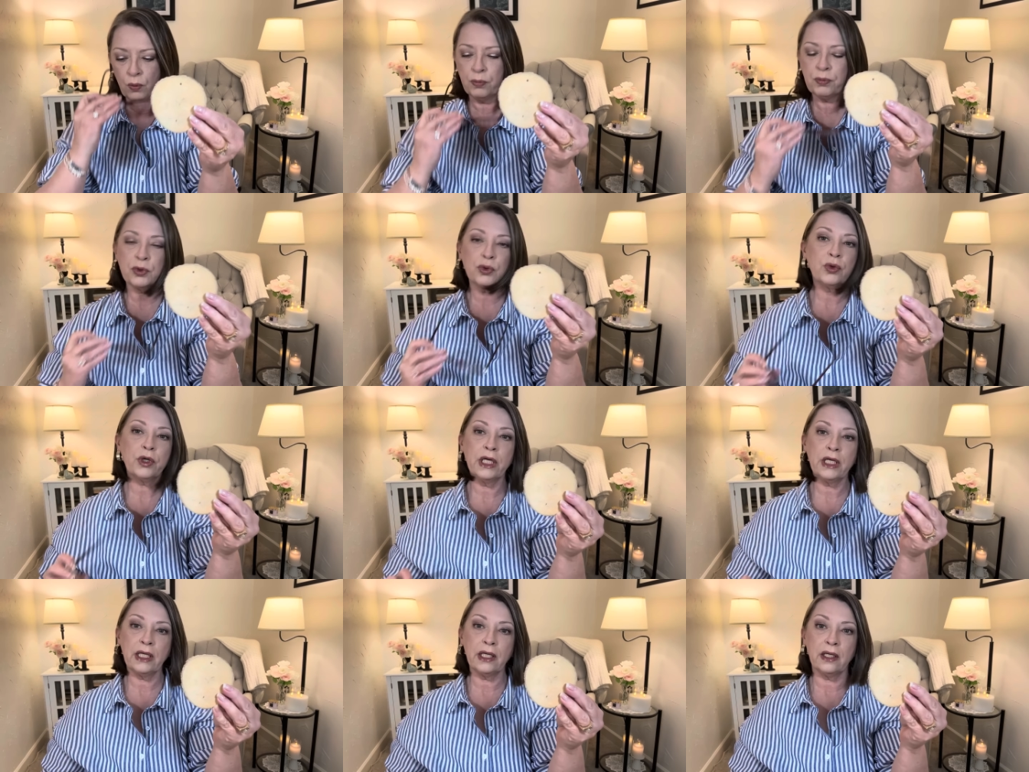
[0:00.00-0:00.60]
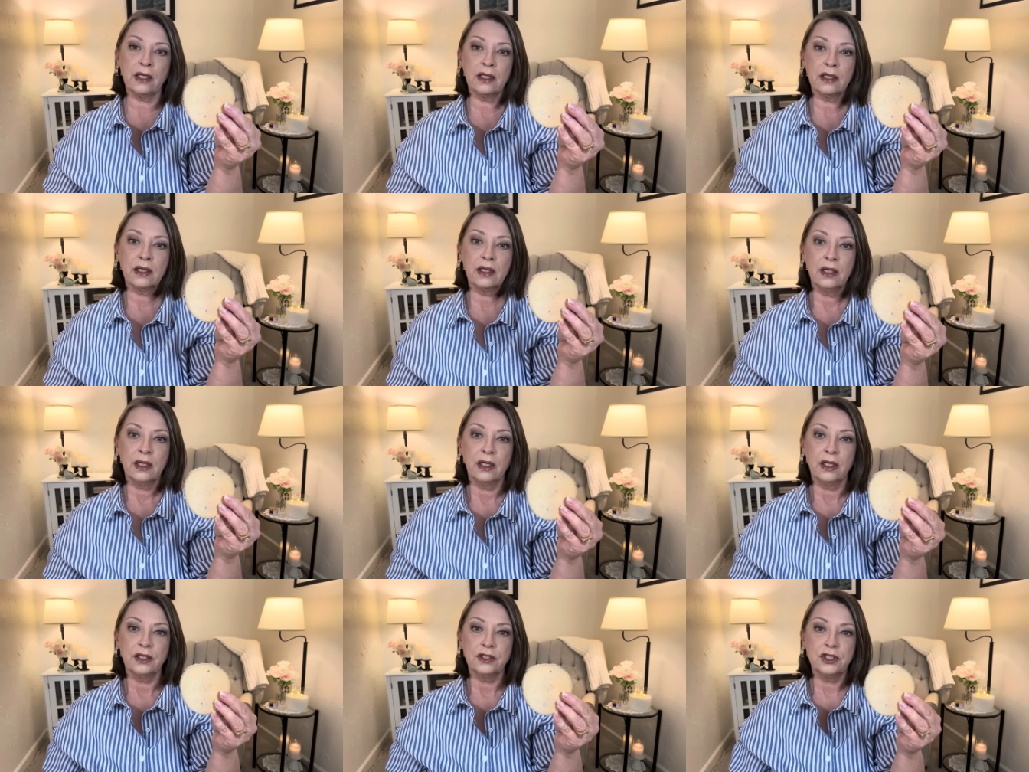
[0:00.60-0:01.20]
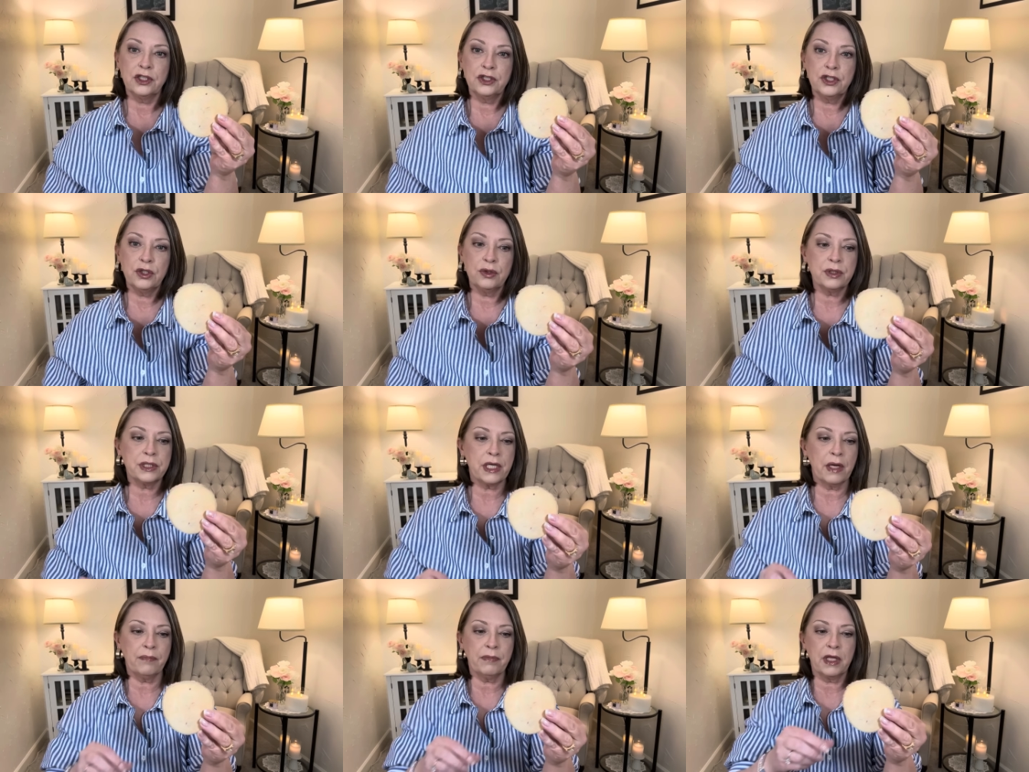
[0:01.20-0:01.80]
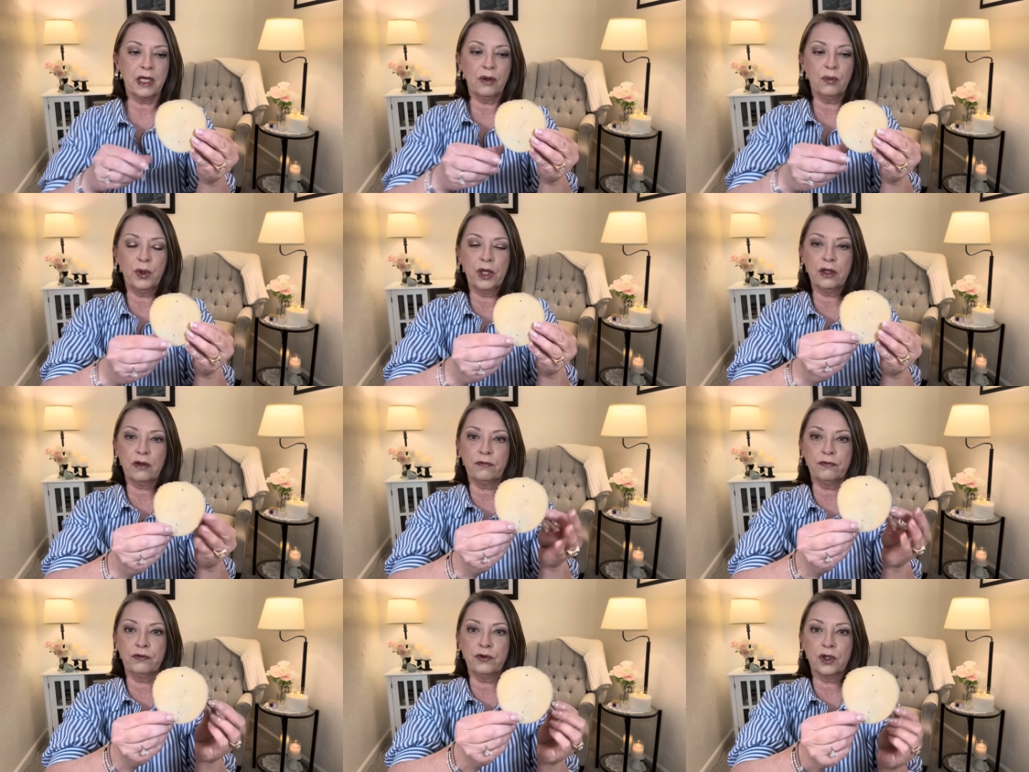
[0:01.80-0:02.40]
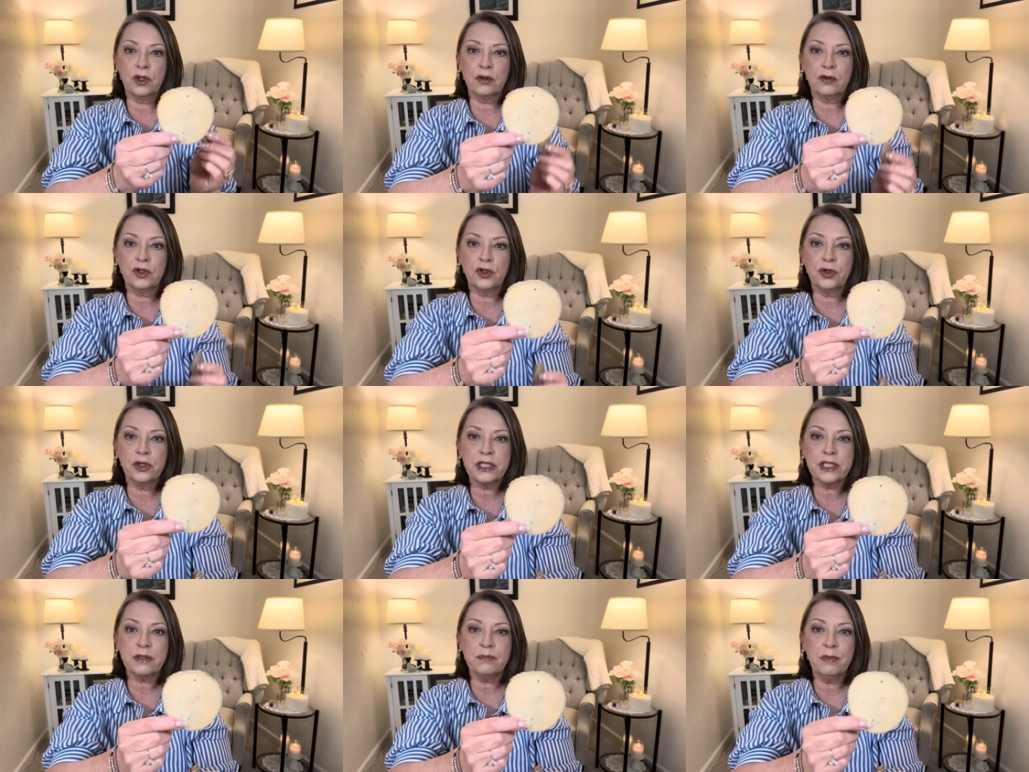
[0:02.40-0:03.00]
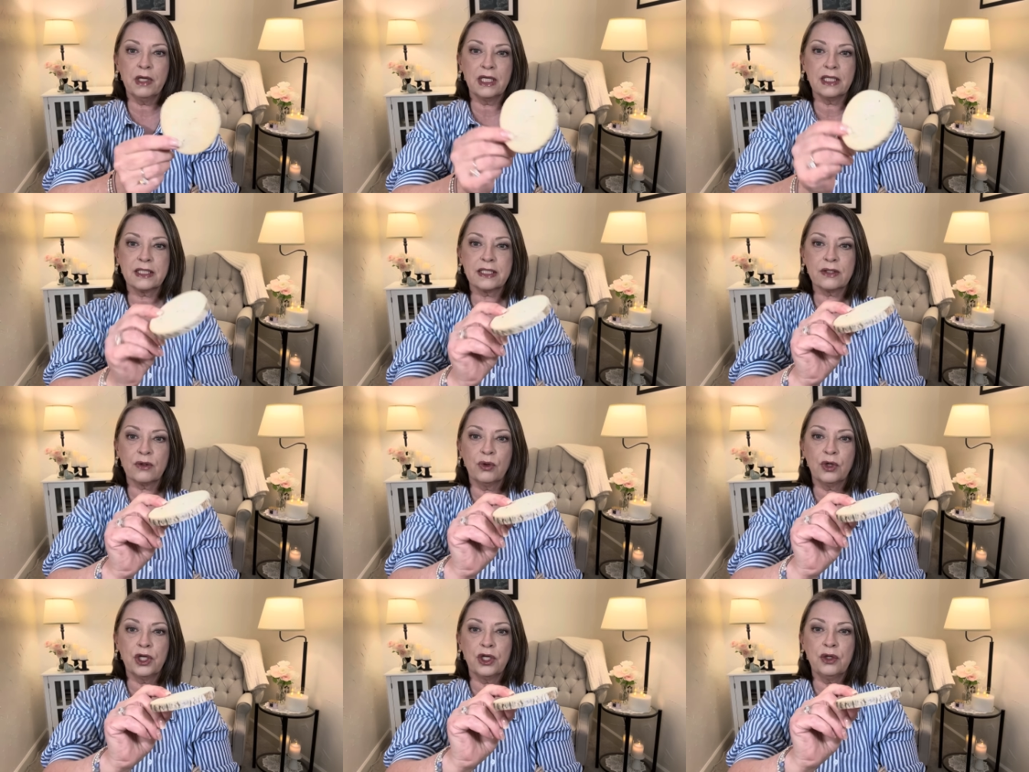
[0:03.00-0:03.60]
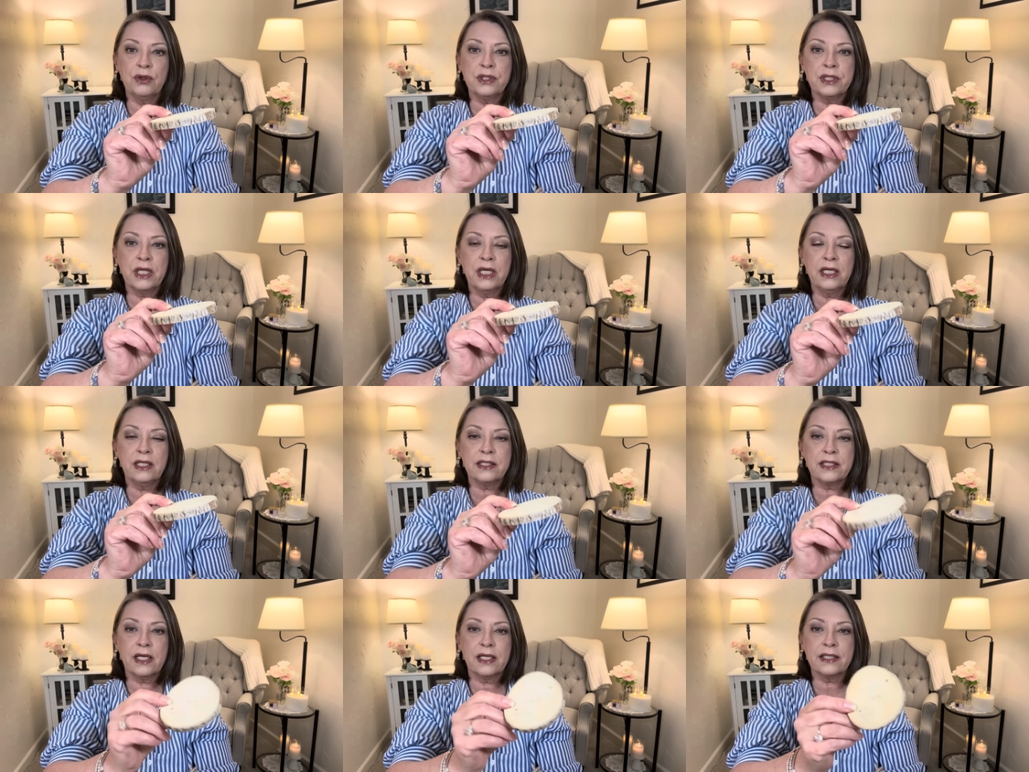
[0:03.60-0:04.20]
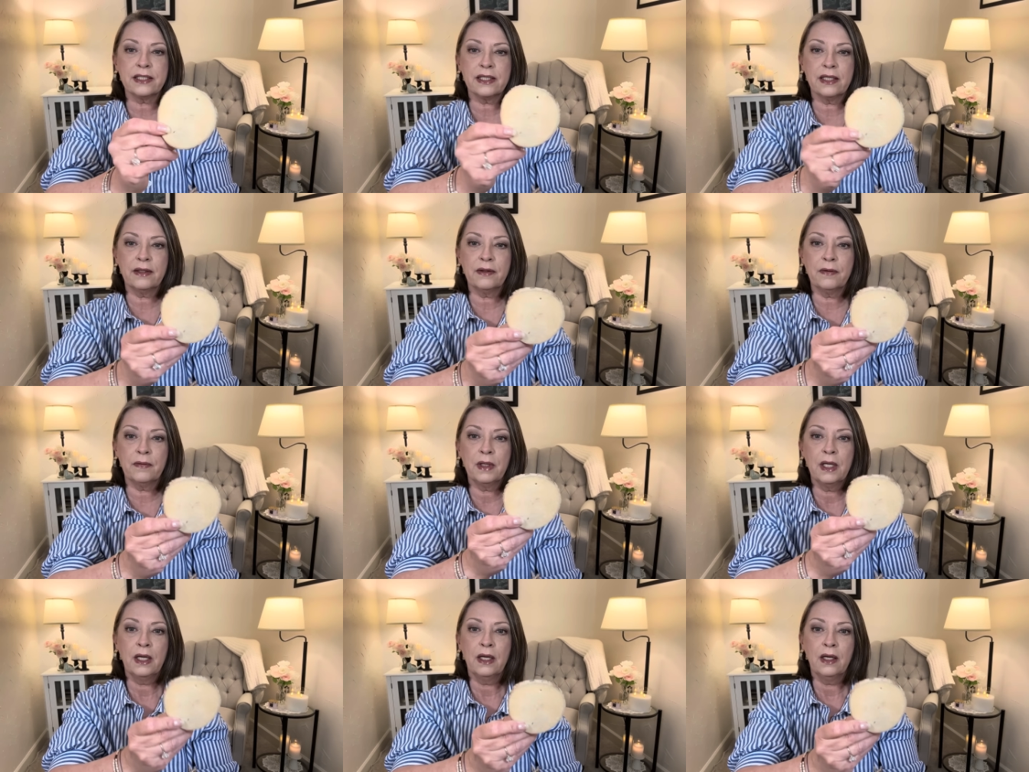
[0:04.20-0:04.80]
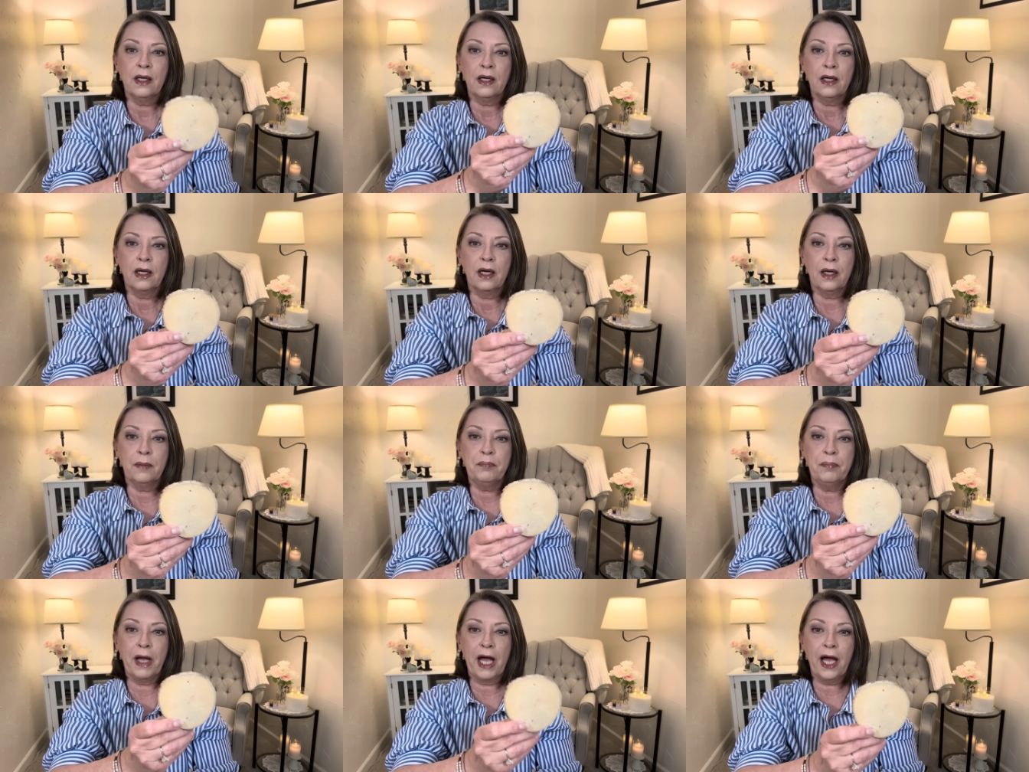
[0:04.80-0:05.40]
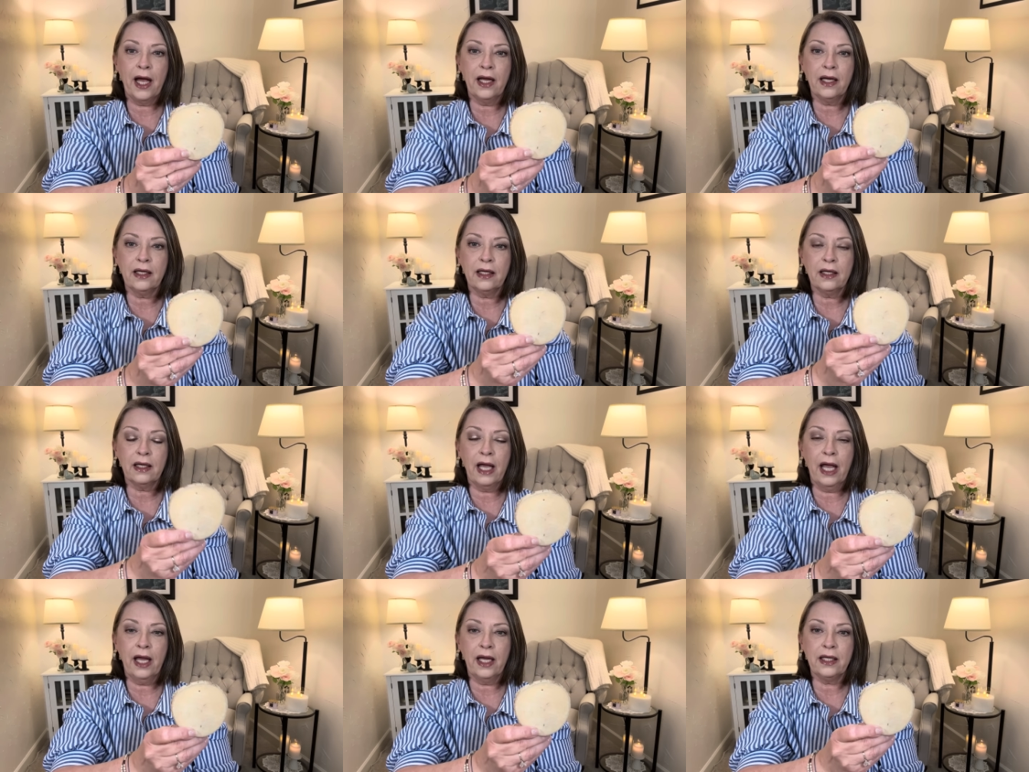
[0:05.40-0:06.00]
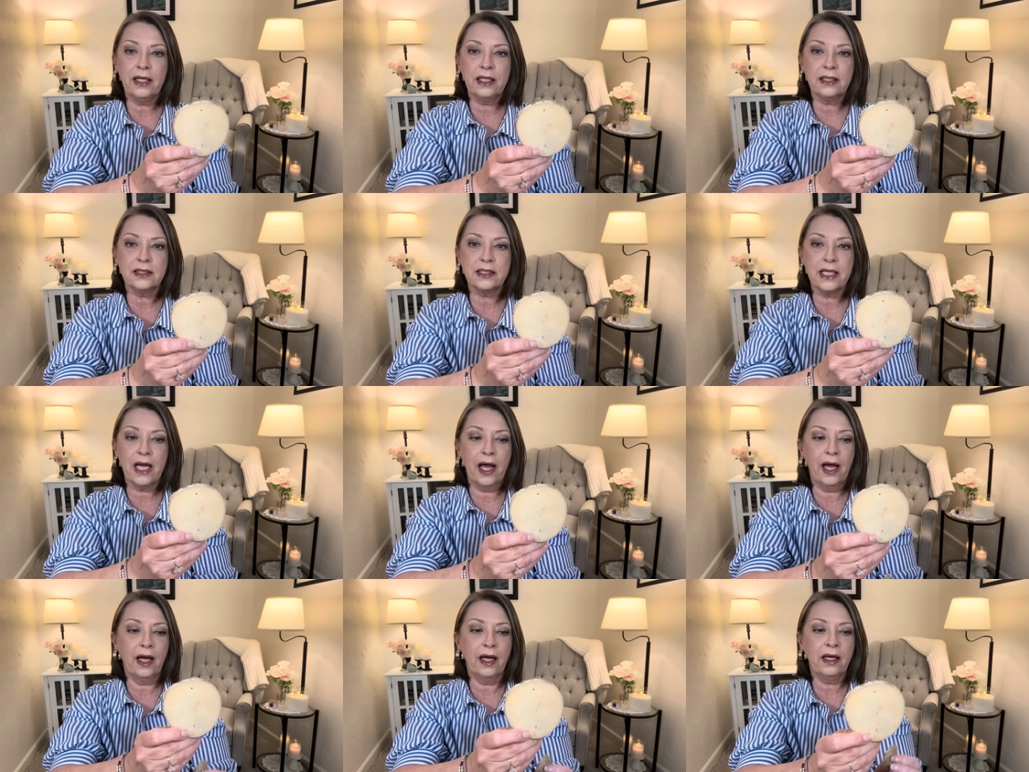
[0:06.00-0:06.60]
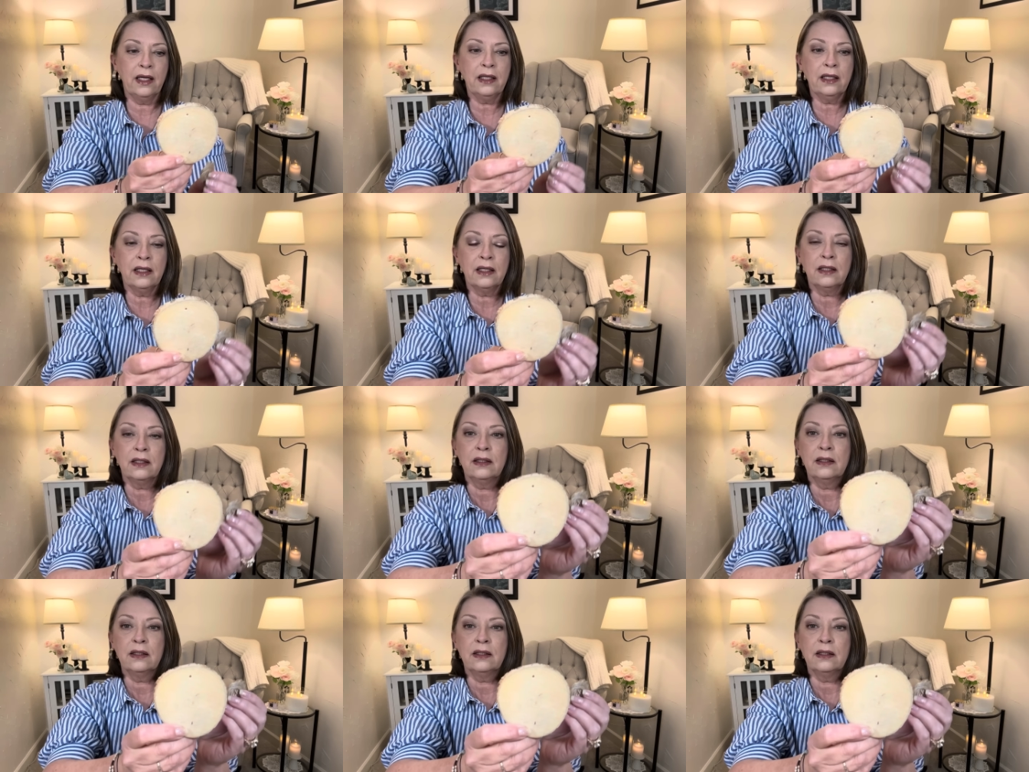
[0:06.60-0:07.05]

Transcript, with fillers: pretty to do something with for Christmas or use these as a, a bag hanging tag.